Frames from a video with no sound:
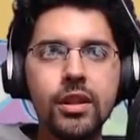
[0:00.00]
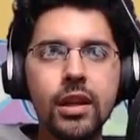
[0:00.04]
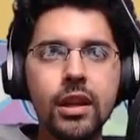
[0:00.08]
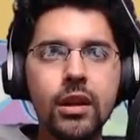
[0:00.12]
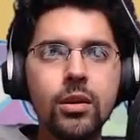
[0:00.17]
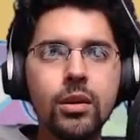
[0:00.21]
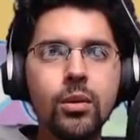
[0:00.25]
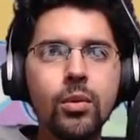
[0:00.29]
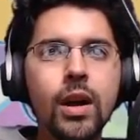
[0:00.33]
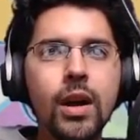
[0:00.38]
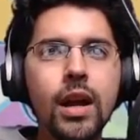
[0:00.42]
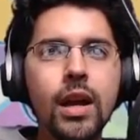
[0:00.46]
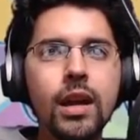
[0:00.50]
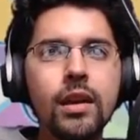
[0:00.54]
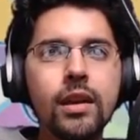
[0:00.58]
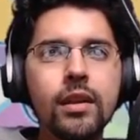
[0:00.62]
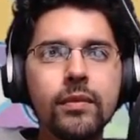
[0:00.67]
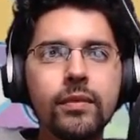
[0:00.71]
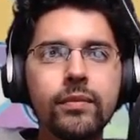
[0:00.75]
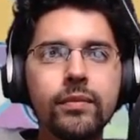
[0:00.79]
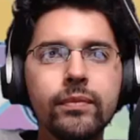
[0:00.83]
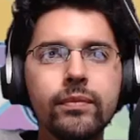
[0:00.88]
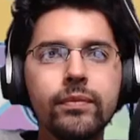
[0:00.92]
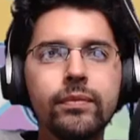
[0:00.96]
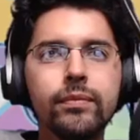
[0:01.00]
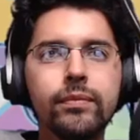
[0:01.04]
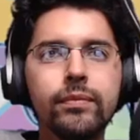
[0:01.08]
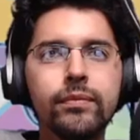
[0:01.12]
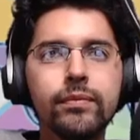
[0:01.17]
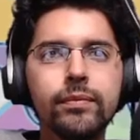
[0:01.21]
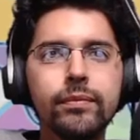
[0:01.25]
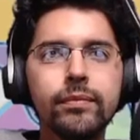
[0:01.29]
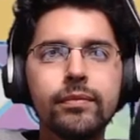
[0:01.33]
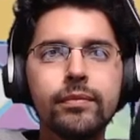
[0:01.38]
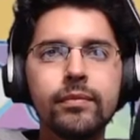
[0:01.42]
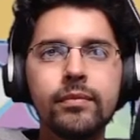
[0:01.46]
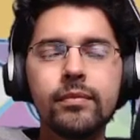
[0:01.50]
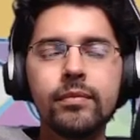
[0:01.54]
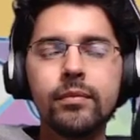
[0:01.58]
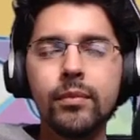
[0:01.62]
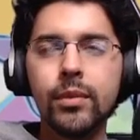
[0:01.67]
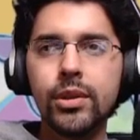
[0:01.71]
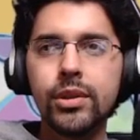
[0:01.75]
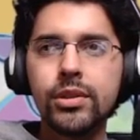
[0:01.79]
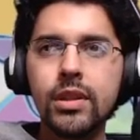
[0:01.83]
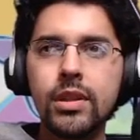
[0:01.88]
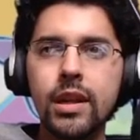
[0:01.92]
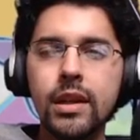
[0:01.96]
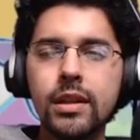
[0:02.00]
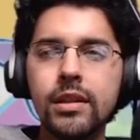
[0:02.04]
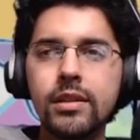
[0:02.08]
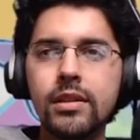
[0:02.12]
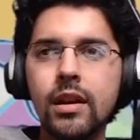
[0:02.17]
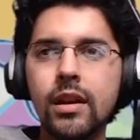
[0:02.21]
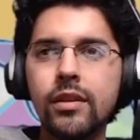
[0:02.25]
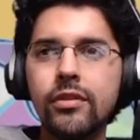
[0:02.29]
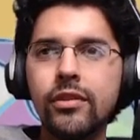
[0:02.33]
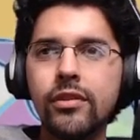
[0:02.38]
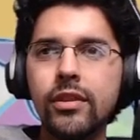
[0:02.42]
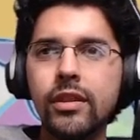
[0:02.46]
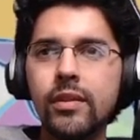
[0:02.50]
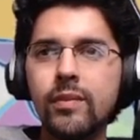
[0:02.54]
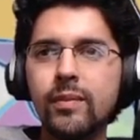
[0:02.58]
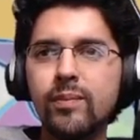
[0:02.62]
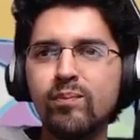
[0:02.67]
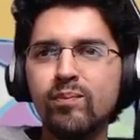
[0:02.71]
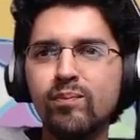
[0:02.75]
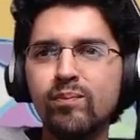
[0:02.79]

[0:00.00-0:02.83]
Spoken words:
I don't know why. Murasaki's outfit?